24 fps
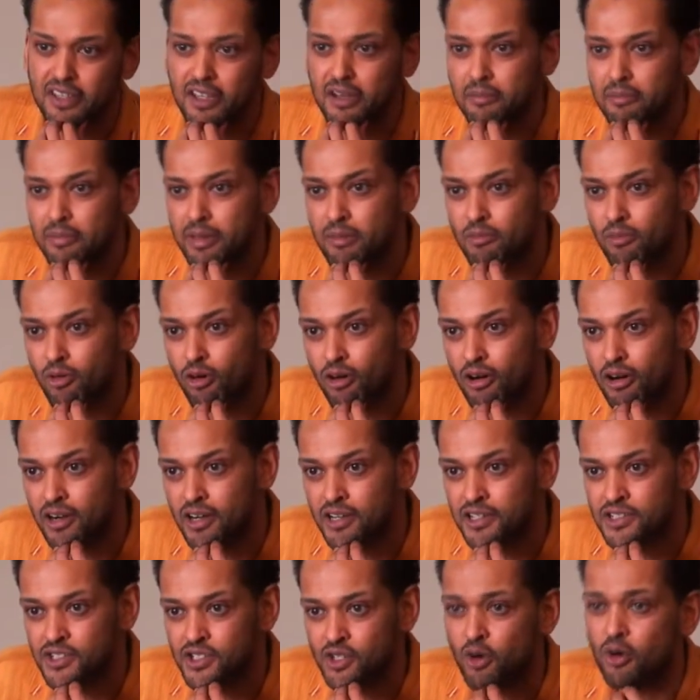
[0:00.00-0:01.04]
their
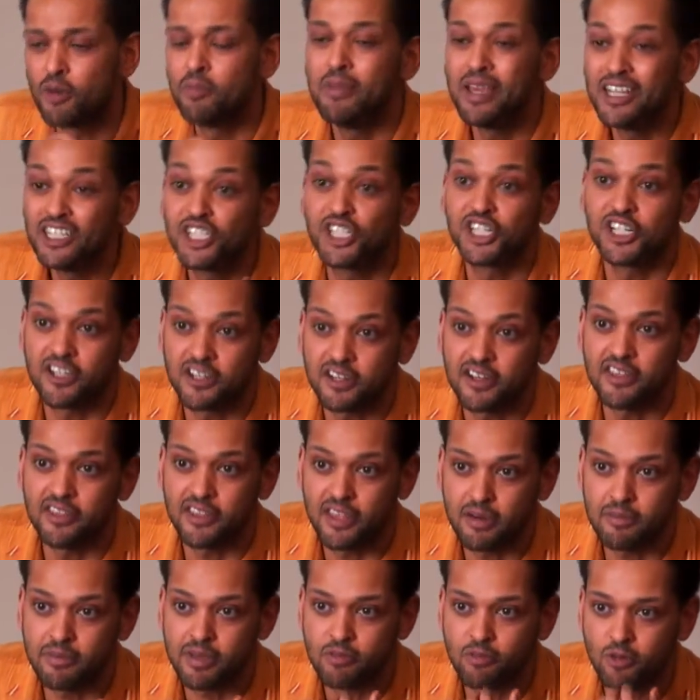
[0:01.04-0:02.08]
memoirs or mention it in
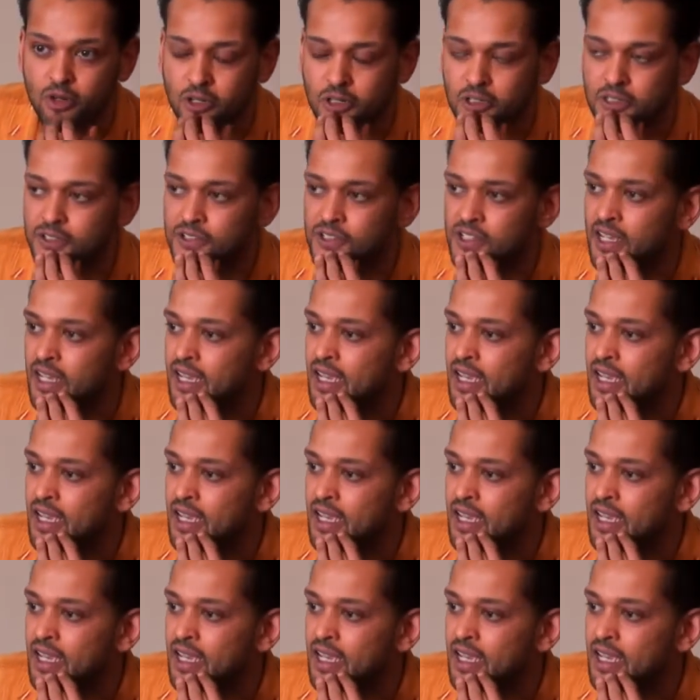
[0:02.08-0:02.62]
their memoirs,